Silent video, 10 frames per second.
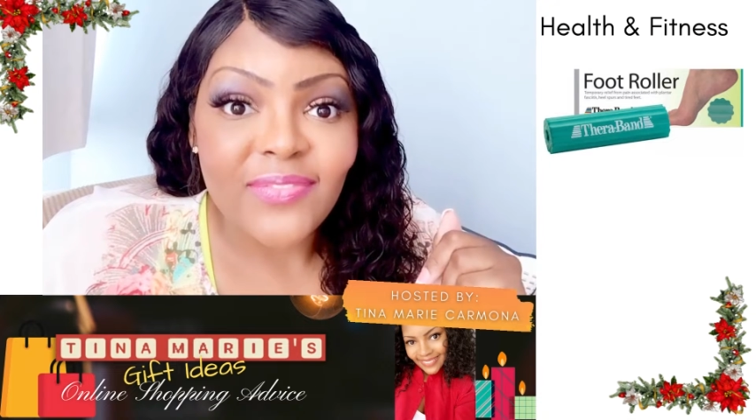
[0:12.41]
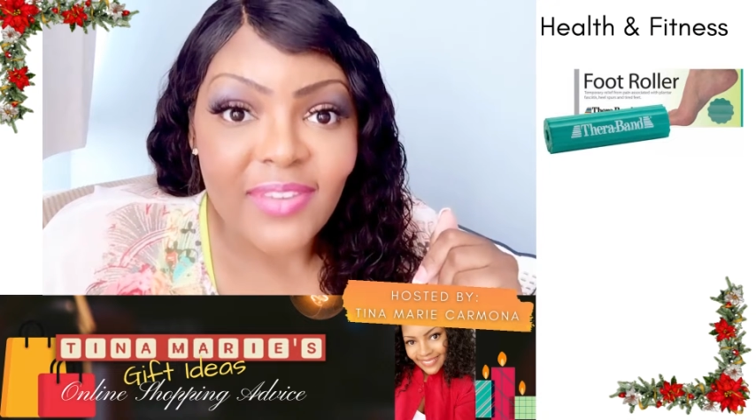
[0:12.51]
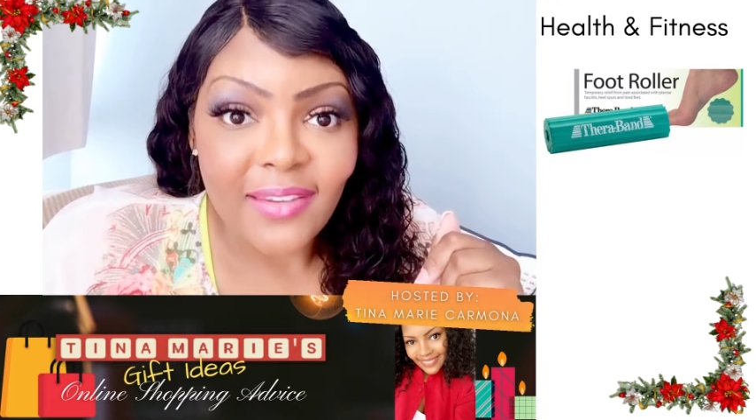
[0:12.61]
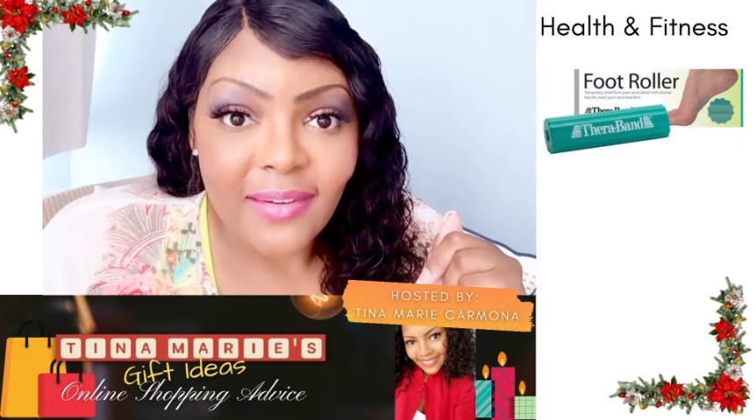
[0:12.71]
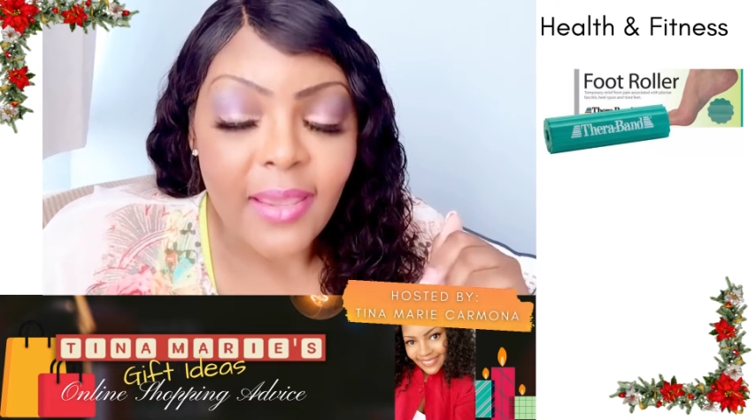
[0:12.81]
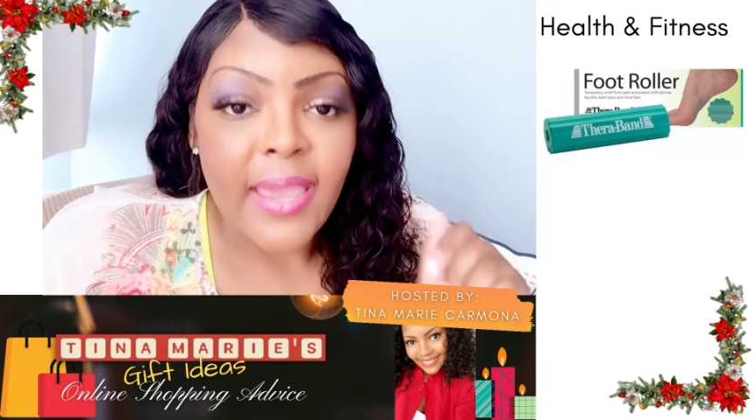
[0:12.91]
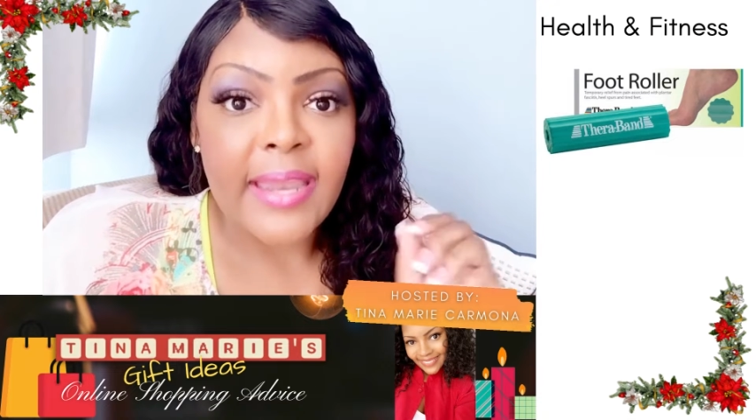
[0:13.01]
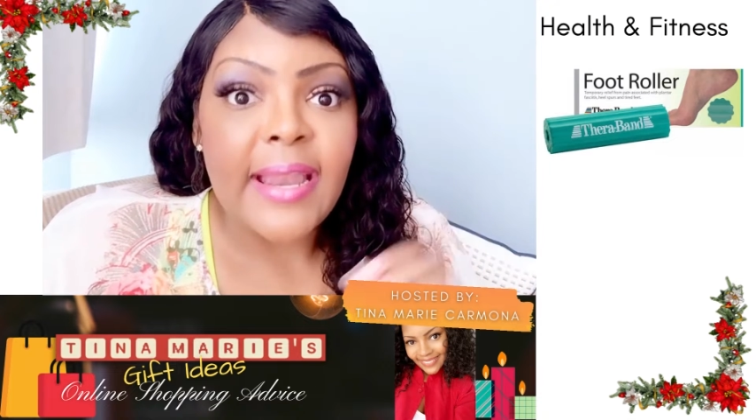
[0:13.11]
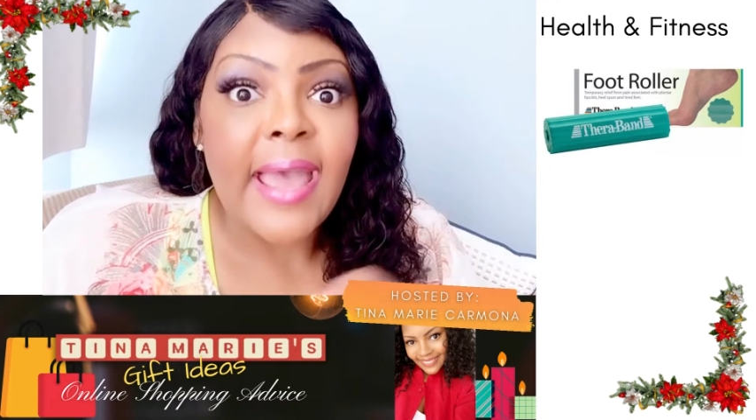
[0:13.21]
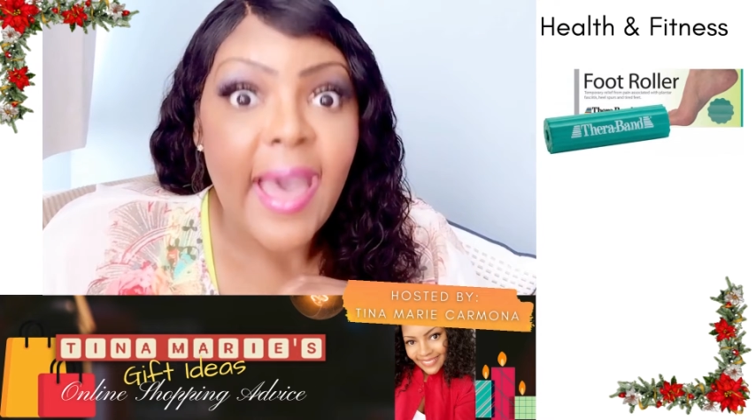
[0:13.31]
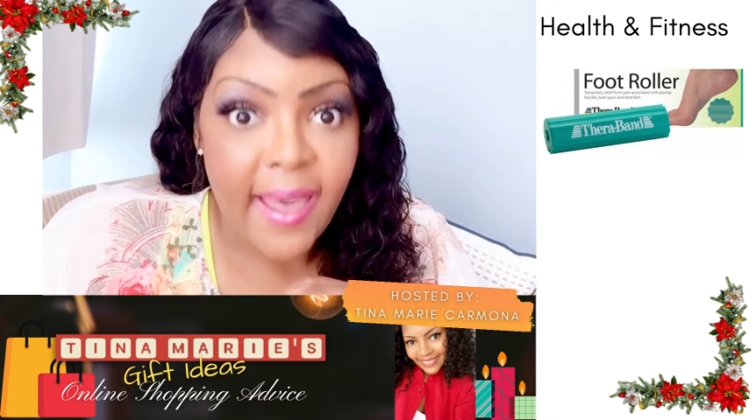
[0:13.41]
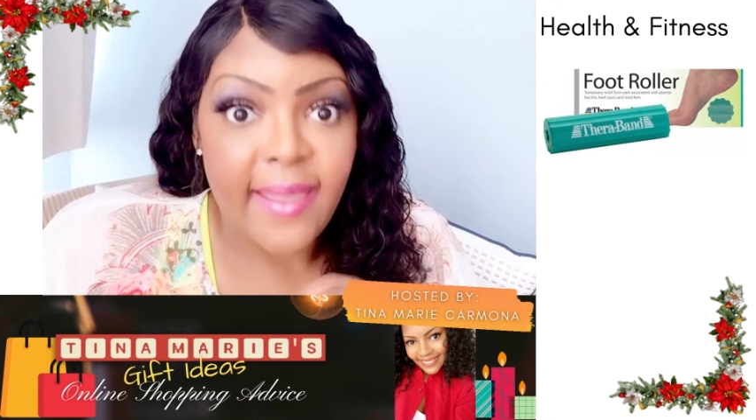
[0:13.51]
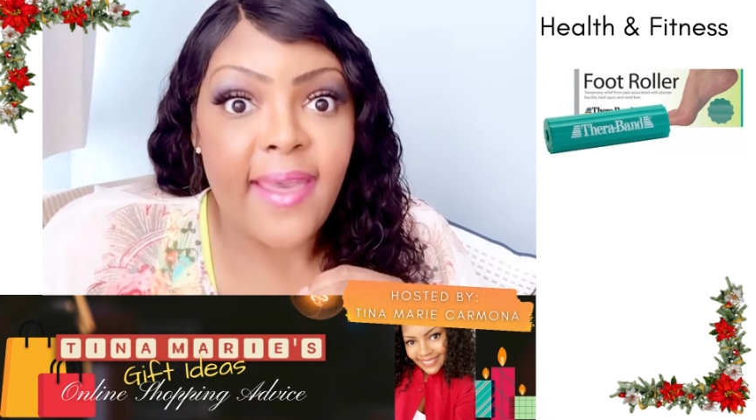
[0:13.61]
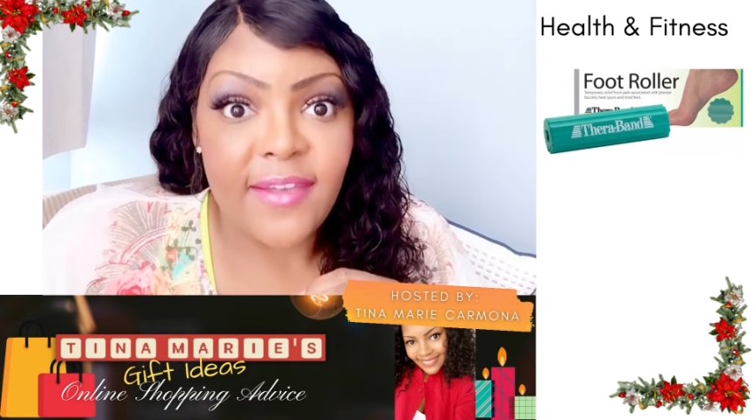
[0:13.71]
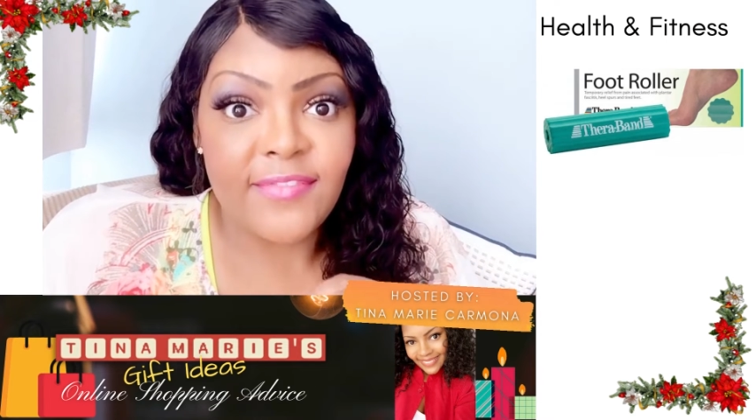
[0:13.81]
feet and
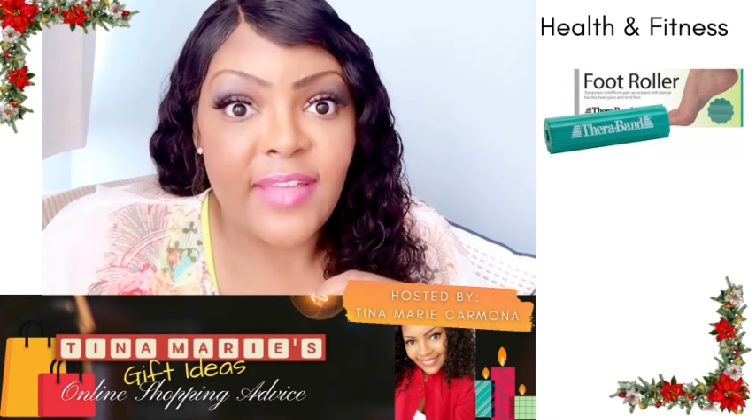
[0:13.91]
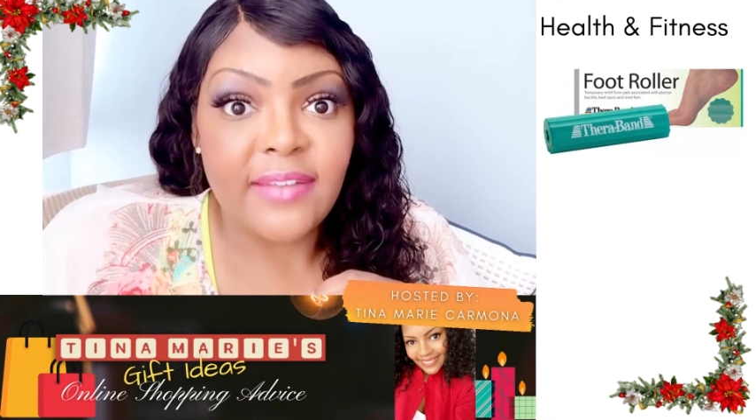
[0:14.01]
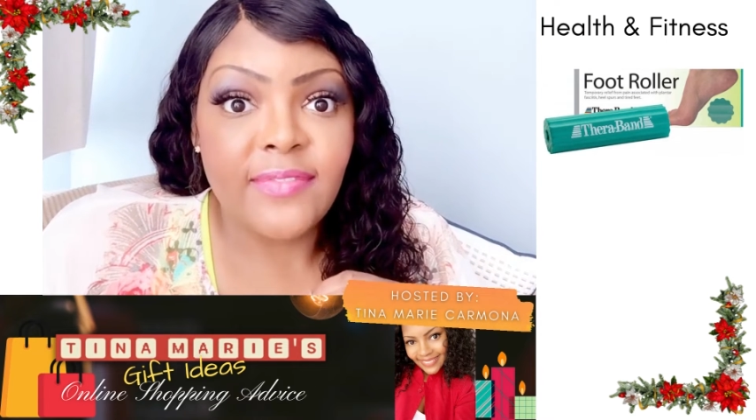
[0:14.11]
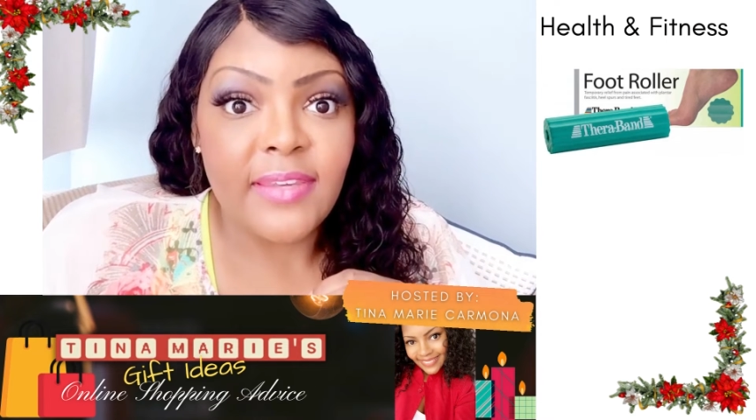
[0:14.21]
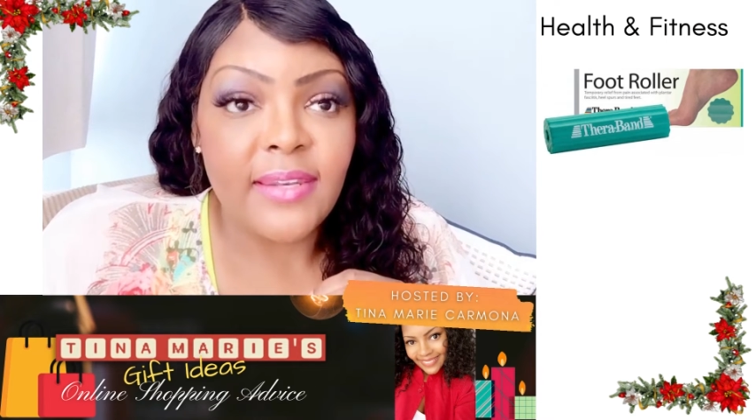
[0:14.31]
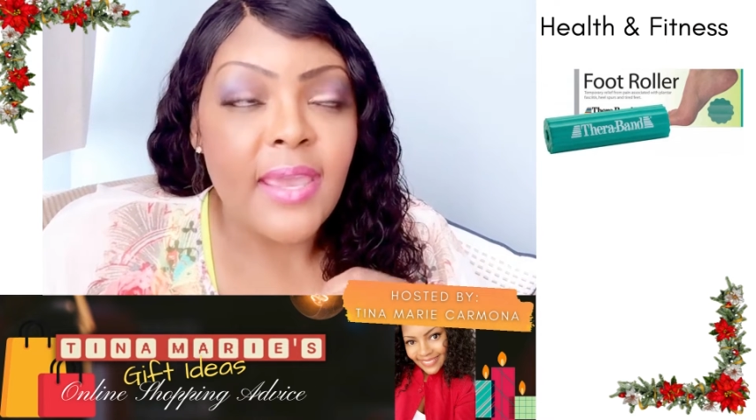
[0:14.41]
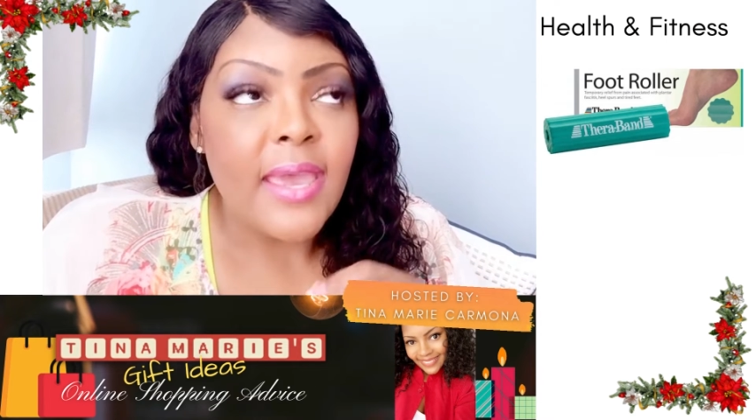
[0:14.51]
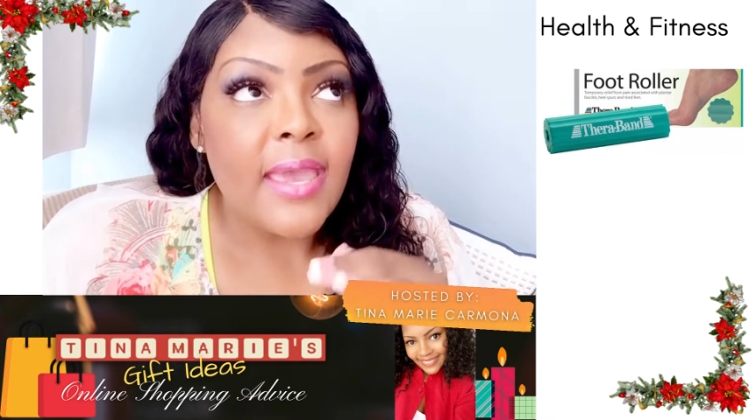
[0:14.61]
I have flat feet.